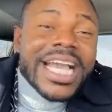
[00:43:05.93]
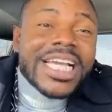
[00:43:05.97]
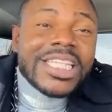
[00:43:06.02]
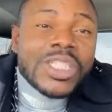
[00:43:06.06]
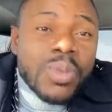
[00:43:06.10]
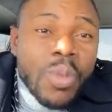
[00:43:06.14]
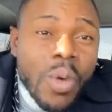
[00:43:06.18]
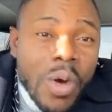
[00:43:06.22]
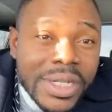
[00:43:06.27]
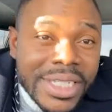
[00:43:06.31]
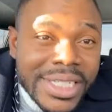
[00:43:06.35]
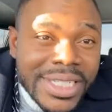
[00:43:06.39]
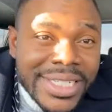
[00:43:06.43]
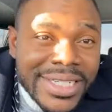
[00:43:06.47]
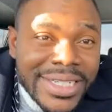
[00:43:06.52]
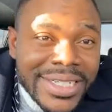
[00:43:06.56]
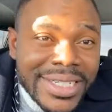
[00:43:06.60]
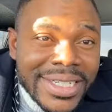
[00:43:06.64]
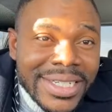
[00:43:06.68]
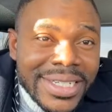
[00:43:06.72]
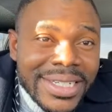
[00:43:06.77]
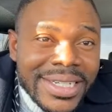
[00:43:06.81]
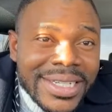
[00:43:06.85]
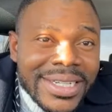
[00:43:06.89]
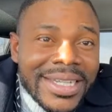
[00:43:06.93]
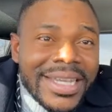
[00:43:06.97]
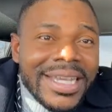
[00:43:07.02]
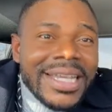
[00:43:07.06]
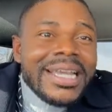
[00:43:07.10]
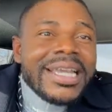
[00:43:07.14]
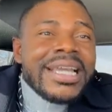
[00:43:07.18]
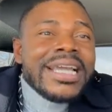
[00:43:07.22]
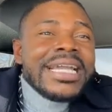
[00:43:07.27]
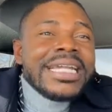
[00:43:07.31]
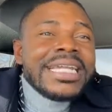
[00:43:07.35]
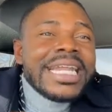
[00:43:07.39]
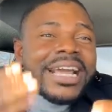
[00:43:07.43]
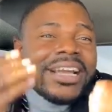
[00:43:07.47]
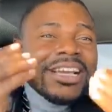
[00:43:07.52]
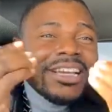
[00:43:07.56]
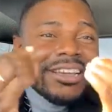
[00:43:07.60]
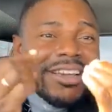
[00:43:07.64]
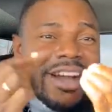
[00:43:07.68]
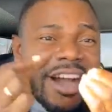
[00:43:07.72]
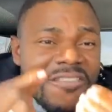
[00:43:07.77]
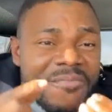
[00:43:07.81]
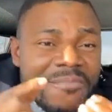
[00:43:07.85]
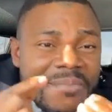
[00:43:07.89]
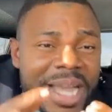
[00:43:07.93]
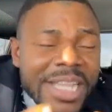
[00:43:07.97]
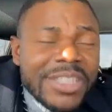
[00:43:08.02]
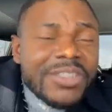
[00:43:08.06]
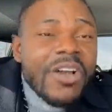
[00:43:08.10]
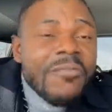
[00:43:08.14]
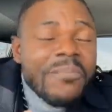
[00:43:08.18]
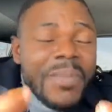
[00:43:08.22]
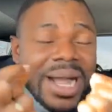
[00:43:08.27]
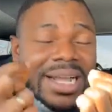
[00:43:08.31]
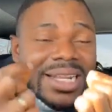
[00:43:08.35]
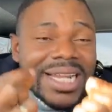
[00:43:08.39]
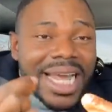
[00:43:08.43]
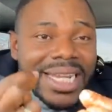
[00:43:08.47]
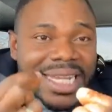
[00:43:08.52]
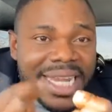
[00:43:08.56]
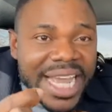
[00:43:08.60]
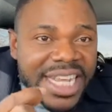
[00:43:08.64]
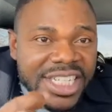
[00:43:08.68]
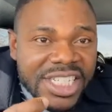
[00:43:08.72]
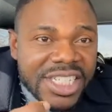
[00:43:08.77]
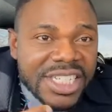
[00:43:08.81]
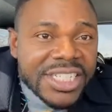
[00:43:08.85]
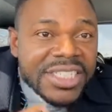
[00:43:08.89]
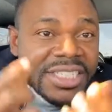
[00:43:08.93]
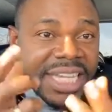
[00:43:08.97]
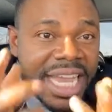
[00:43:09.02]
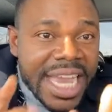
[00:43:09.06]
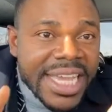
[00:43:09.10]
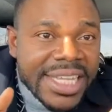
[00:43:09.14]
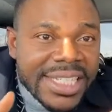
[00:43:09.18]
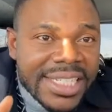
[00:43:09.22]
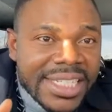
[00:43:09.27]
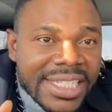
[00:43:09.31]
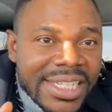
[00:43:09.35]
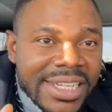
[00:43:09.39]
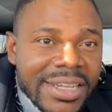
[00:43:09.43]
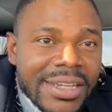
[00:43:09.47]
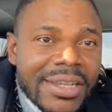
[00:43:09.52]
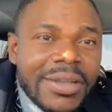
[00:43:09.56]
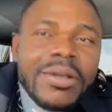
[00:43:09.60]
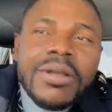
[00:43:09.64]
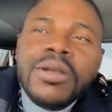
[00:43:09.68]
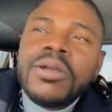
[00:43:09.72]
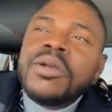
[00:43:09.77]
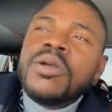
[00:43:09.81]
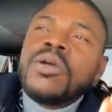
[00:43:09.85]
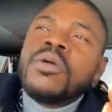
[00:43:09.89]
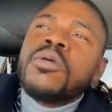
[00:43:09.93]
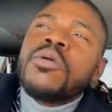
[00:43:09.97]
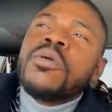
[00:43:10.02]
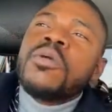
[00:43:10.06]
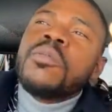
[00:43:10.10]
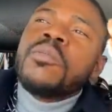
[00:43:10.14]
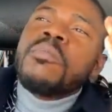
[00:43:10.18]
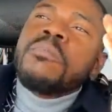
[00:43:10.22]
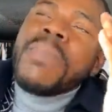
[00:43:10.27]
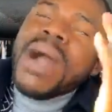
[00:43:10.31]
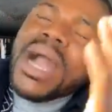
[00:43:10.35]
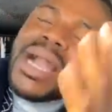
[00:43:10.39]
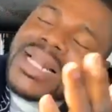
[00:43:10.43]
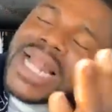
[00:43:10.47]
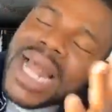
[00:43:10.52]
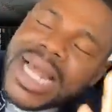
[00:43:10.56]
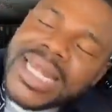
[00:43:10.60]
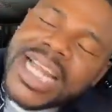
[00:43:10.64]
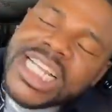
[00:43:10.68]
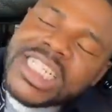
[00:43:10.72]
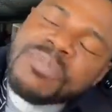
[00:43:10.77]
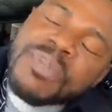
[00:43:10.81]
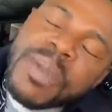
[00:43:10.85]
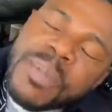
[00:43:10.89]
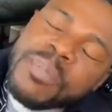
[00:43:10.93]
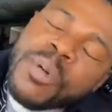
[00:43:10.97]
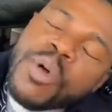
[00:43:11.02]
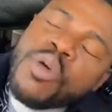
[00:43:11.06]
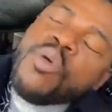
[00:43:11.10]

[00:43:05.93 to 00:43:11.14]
Guess what? The government of Bangladesh says, Bangladesh